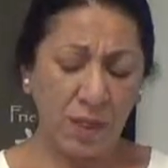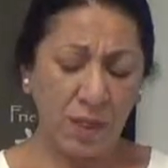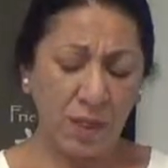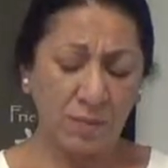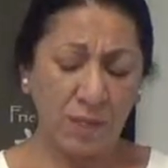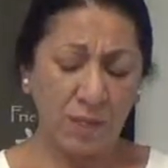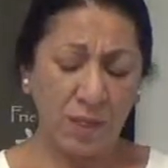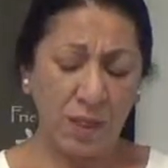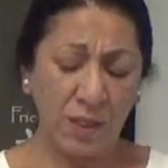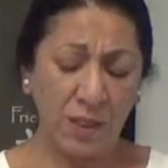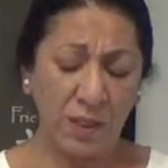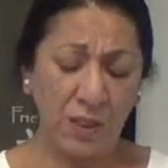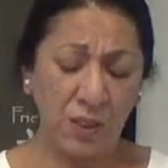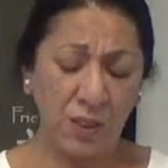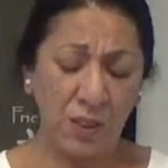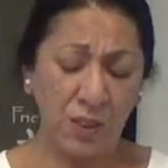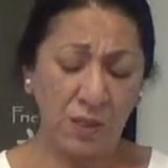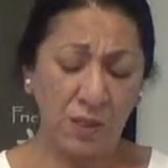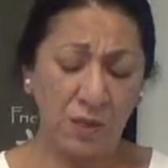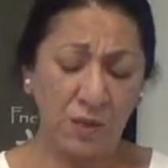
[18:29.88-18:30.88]
Feel the
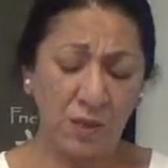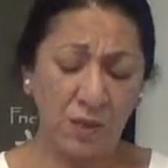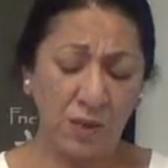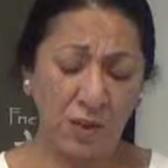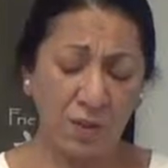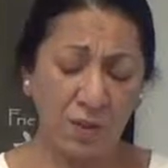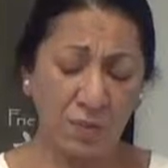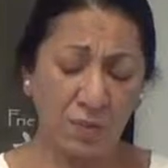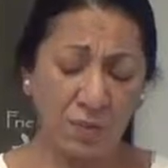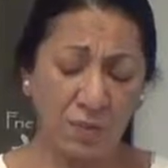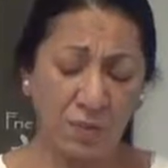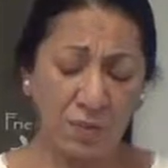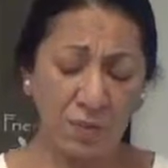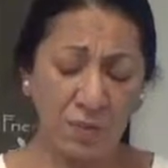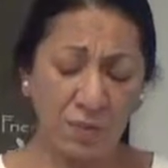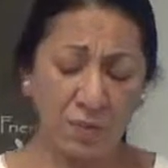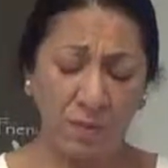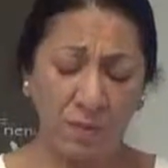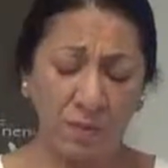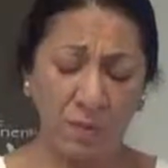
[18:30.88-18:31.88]
shift
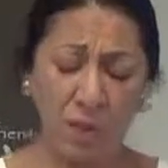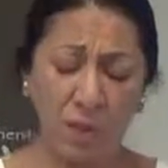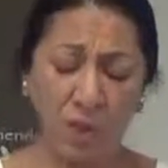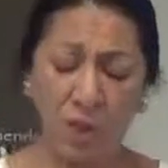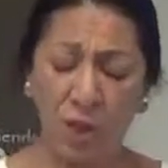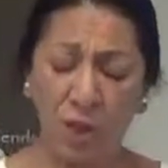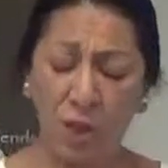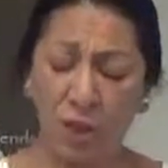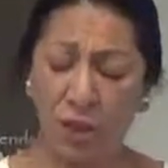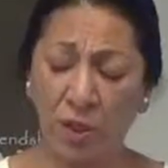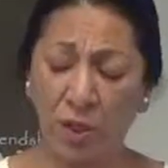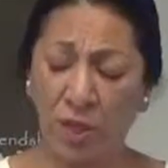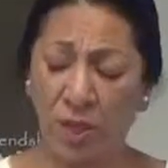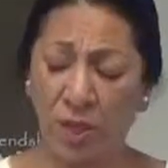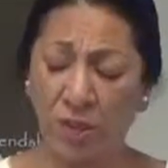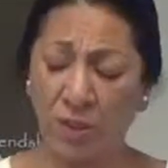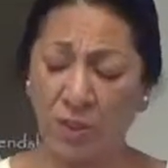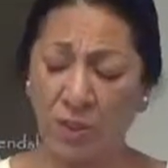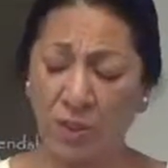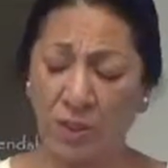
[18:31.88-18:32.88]
in your
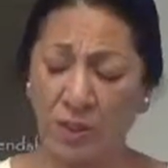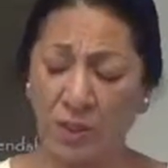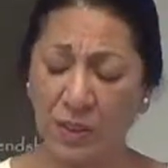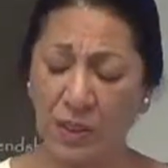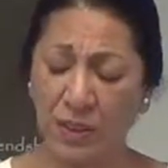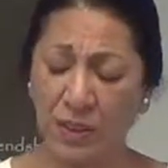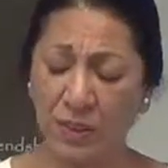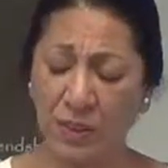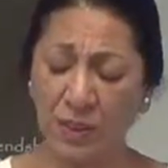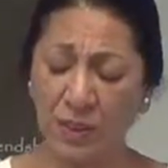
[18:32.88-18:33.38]
consciousness,